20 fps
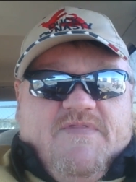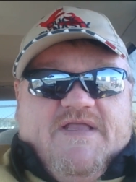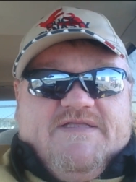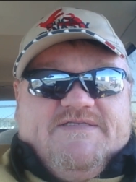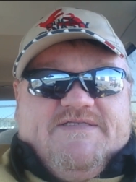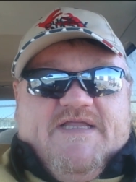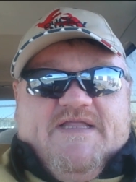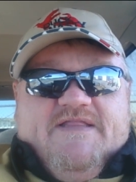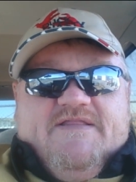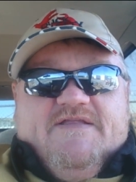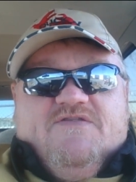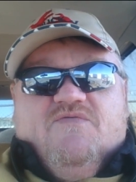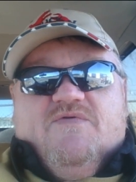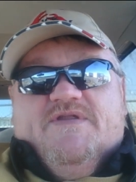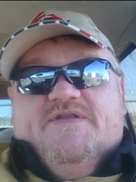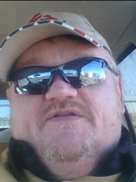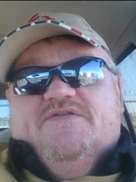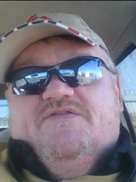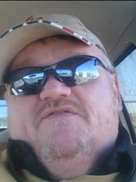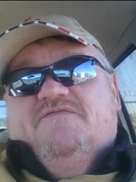say the
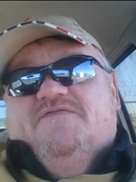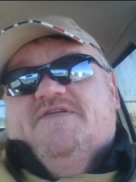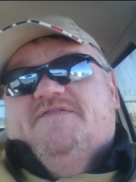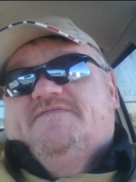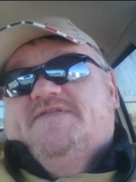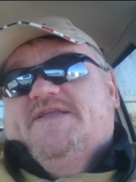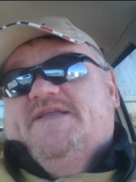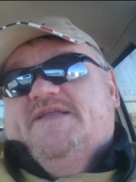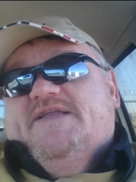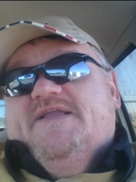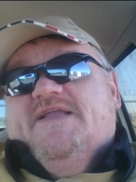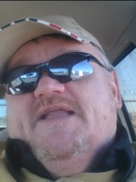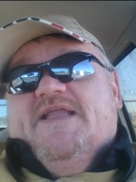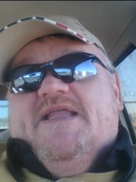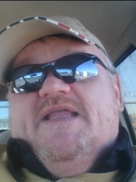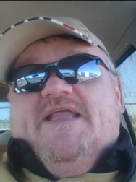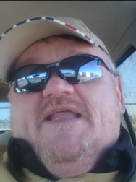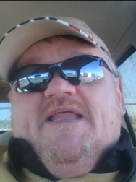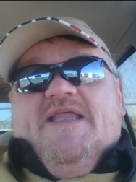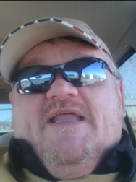22-250
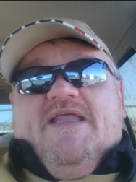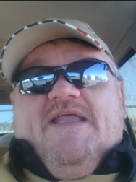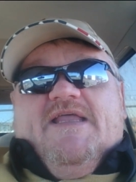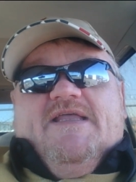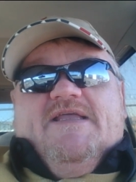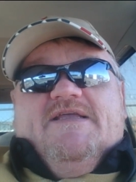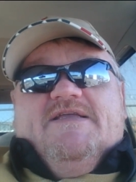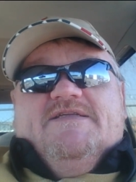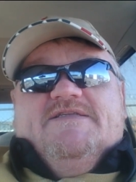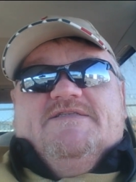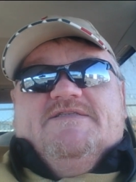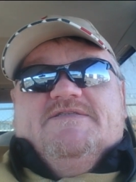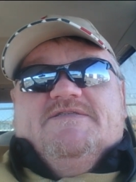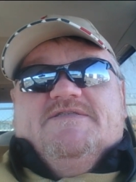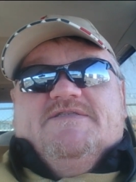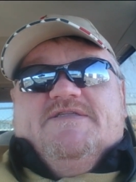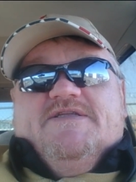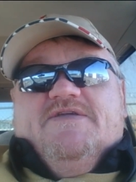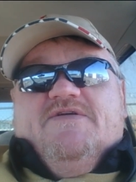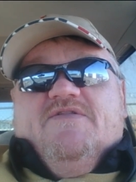is
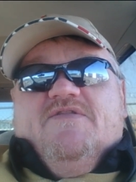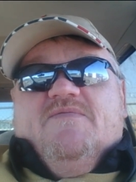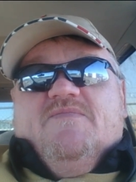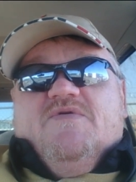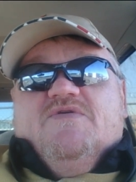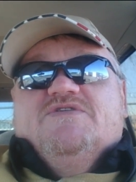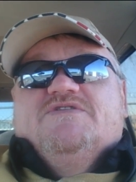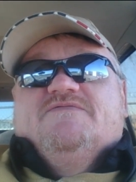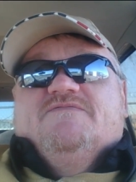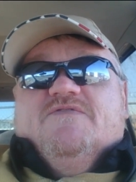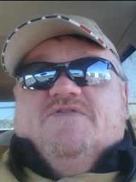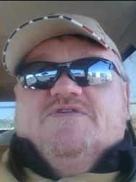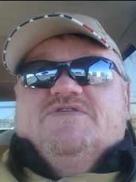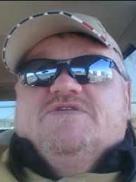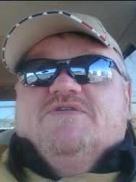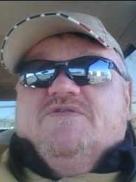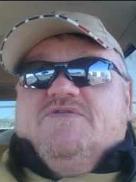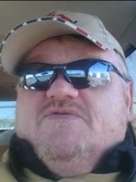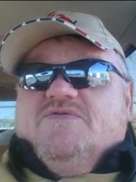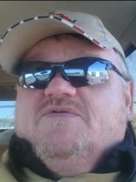still the most
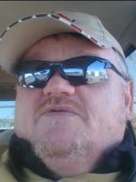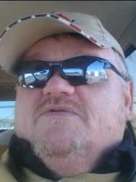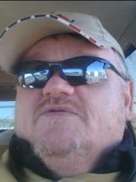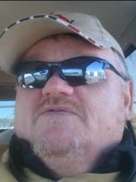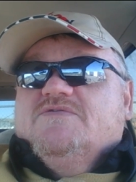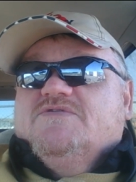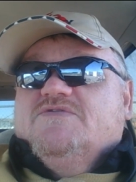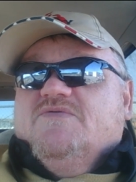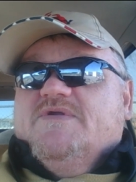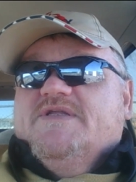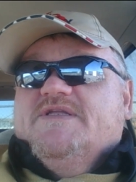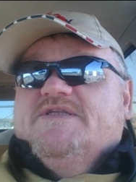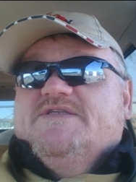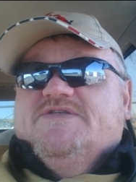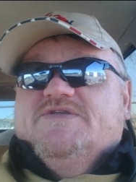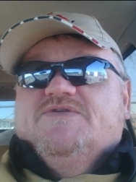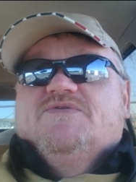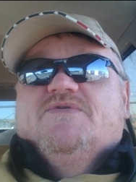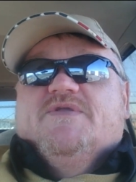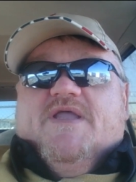versatile
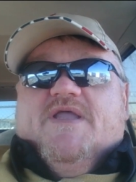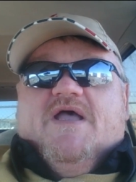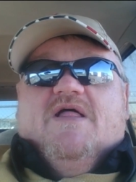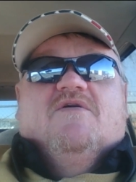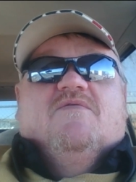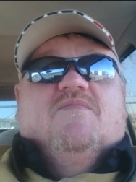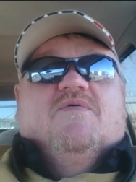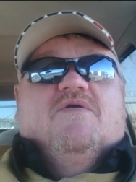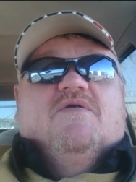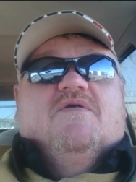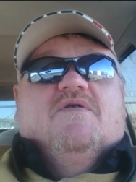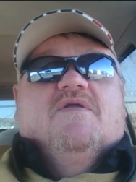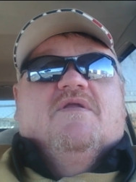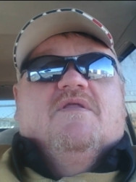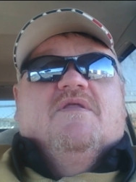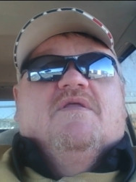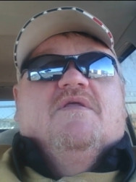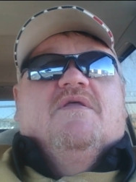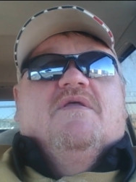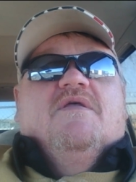22 caliber
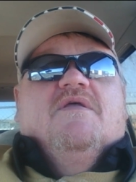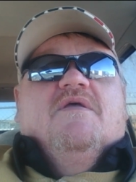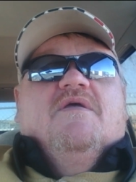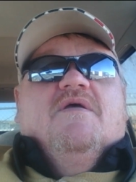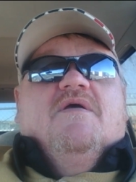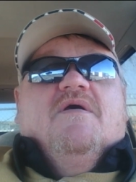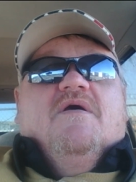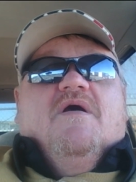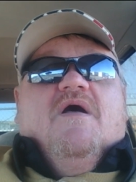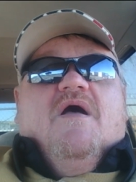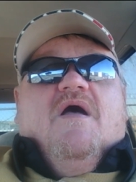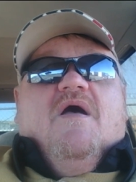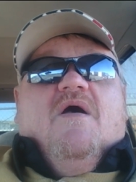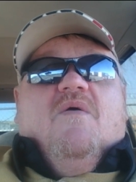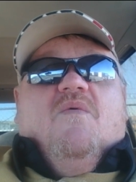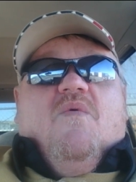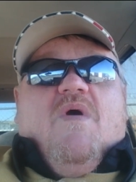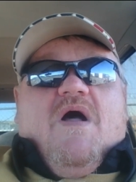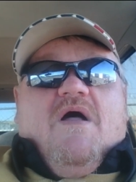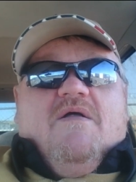
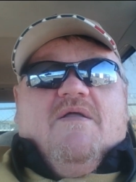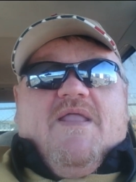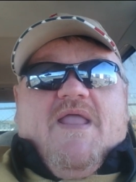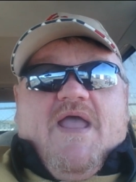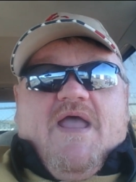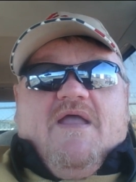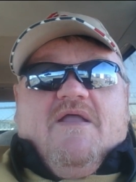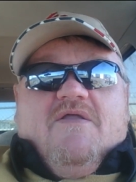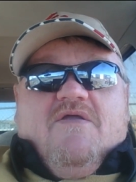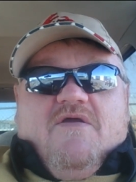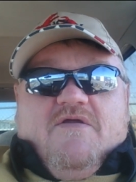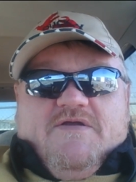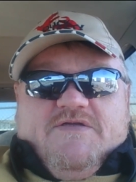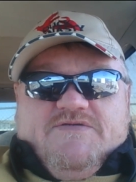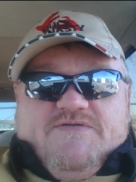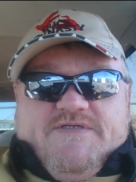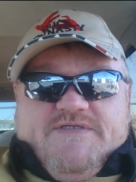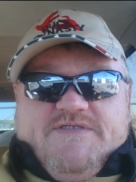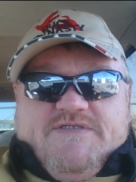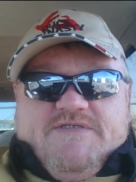wildcat
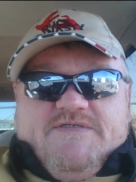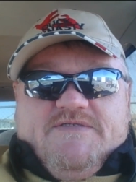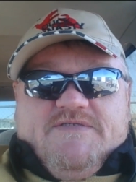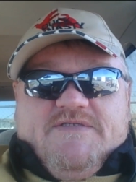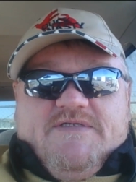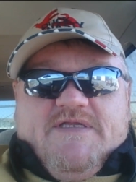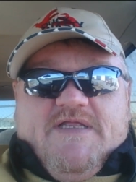cartridge.